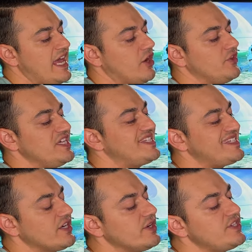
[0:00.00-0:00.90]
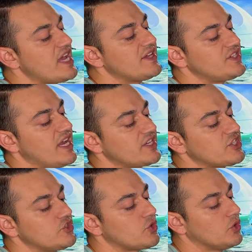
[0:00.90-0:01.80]
and on the Series S and X
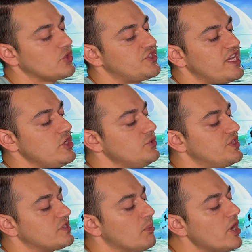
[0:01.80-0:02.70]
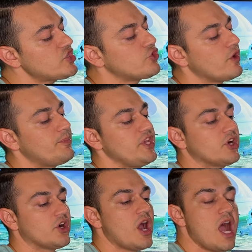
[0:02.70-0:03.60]
controllers, they use this much
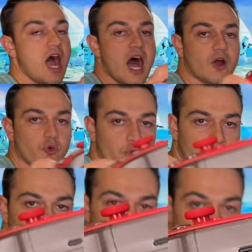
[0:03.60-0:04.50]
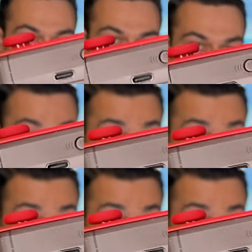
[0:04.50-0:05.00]
grippier ribbed for his or